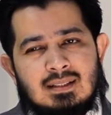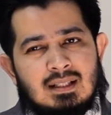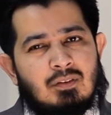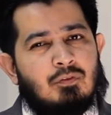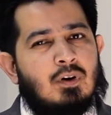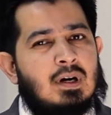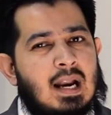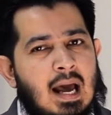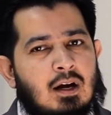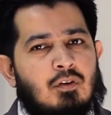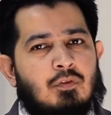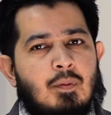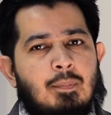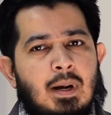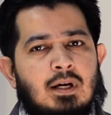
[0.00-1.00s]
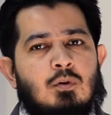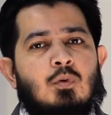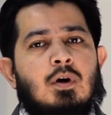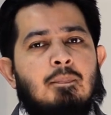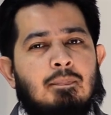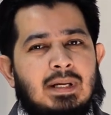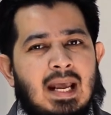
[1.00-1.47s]
for lack of a better
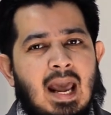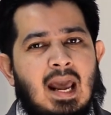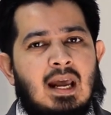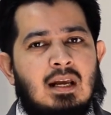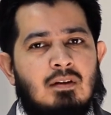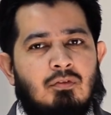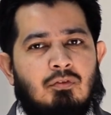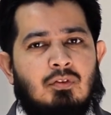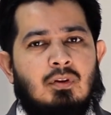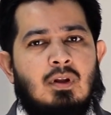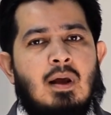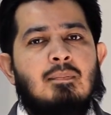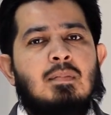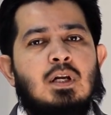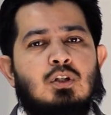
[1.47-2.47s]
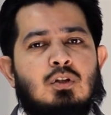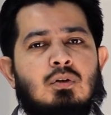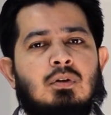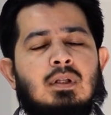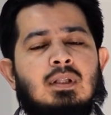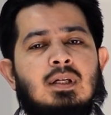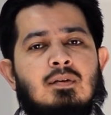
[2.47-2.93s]
word, behaves and make sure
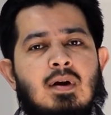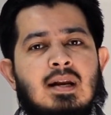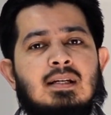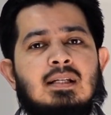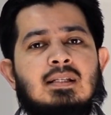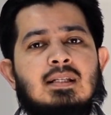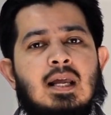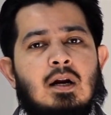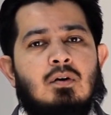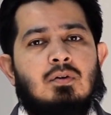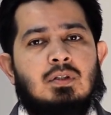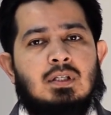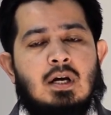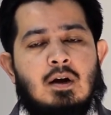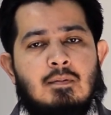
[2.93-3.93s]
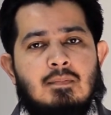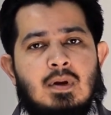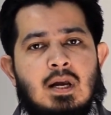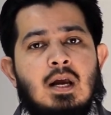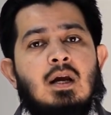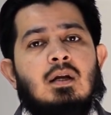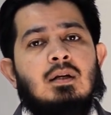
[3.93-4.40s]
that the rent is there on time.
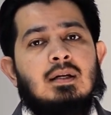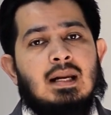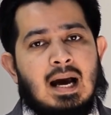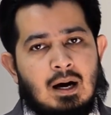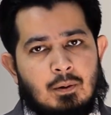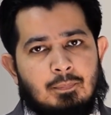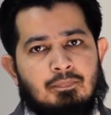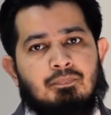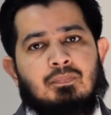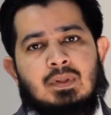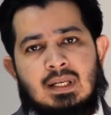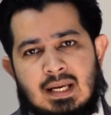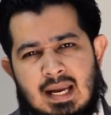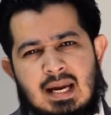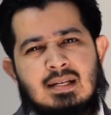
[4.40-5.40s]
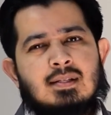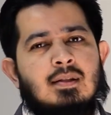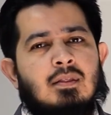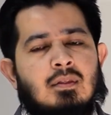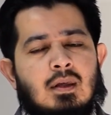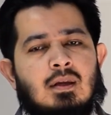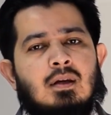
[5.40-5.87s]
Now, here's the
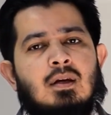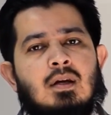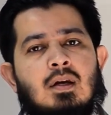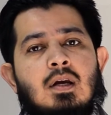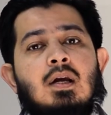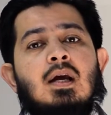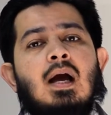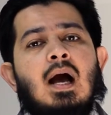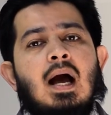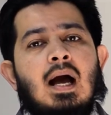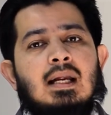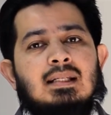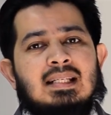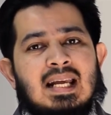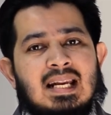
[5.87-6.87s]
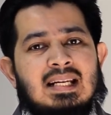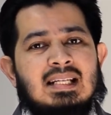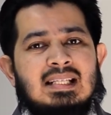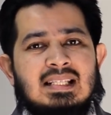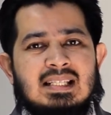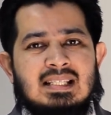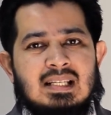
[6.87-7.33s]
thing. A
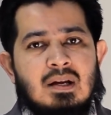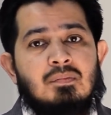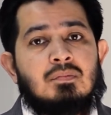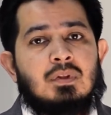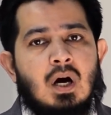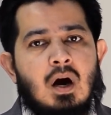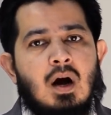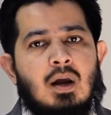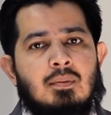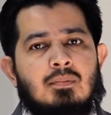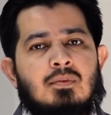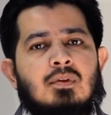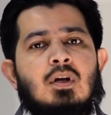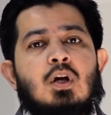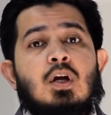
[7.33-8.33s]
tenant sometimes